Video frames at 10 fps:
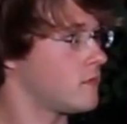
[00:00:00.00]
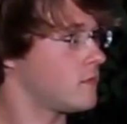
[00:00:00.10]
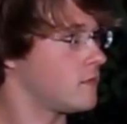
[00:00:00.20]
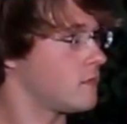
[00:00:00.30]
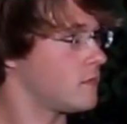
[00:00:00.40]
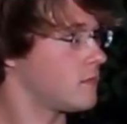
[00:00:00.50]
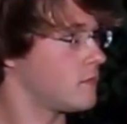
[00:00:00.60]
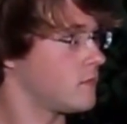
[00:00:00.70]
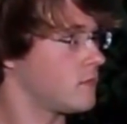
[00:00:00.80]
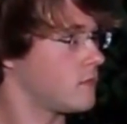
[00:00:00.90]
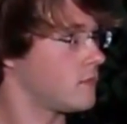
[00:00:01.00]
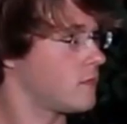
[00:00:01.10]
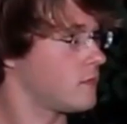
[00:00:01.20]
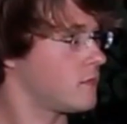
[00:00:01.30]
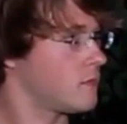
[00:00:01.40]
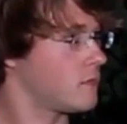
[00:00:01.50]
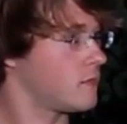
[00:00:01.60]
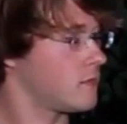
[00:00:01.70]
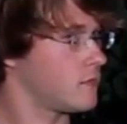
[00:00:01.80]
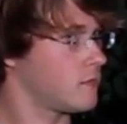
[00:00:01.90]

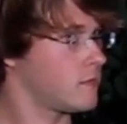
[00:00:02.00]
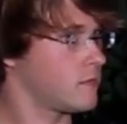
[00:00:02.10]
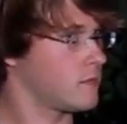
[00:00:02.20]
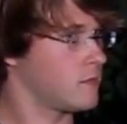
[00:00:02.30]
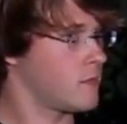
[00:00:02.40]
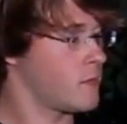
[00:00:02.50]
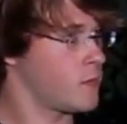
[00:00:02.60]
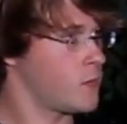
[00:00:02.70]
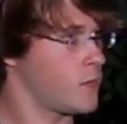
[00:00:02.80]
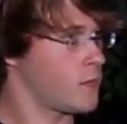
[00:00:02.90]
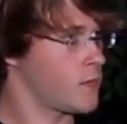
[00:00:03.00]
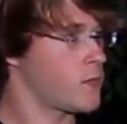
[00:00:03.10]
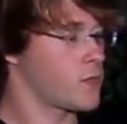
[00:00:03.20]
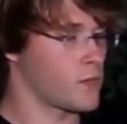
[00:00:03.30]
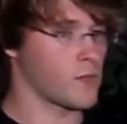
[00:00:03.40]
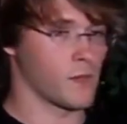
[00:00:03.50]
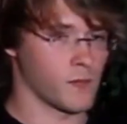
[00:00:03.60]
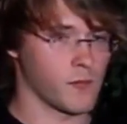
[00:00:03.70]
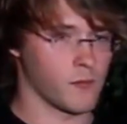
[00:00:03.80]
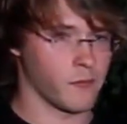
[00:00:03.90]

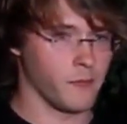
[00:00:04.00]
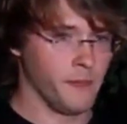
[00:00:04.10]
The person shown says nothing.